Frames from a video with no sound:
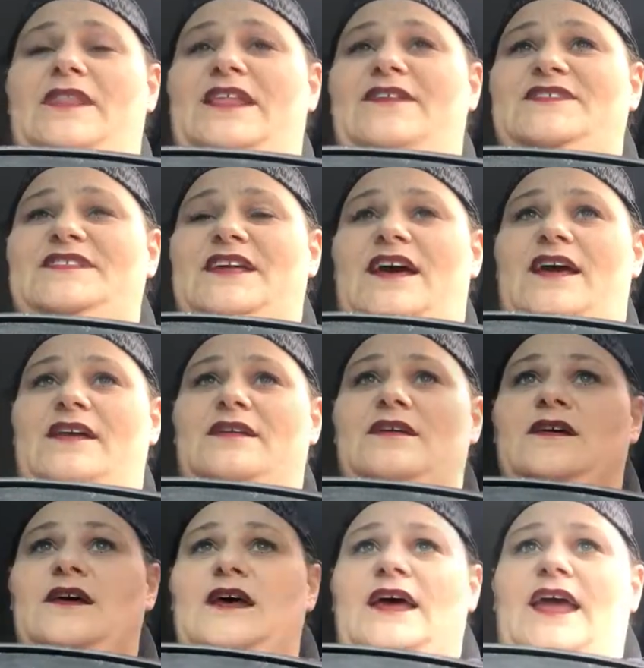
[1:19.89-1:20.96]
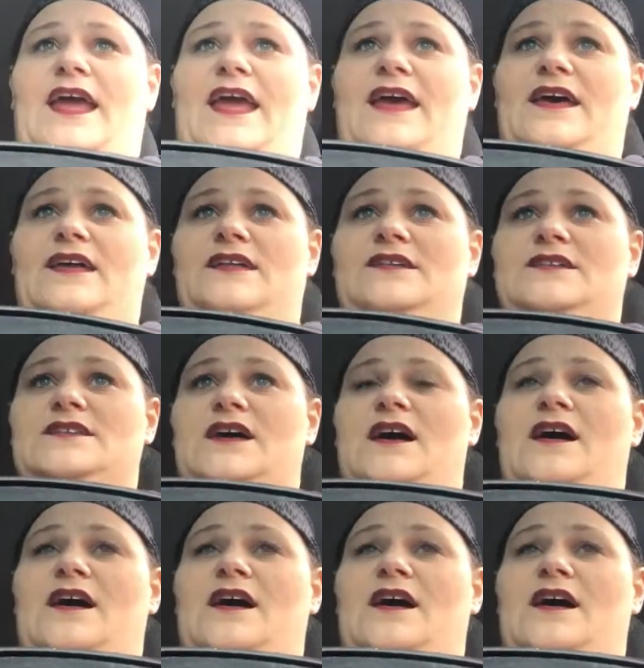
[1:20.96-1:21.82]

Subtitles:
left side, and